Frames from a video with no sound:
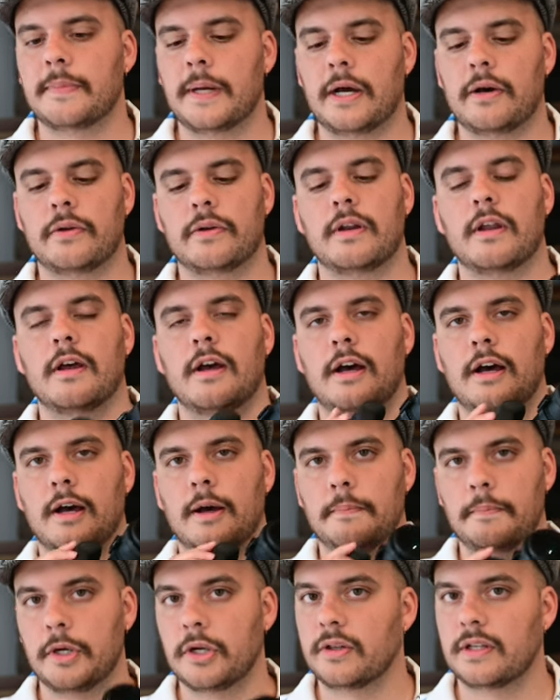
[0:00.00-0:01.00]
mount
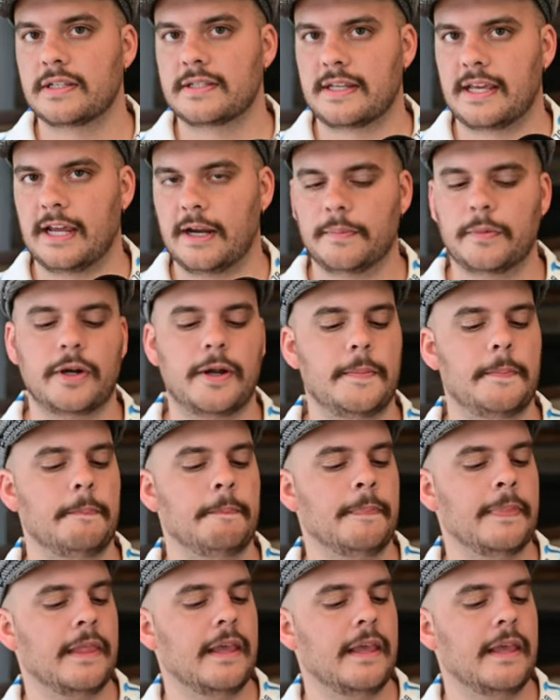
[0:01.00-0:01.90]
uh, mirrorless camera.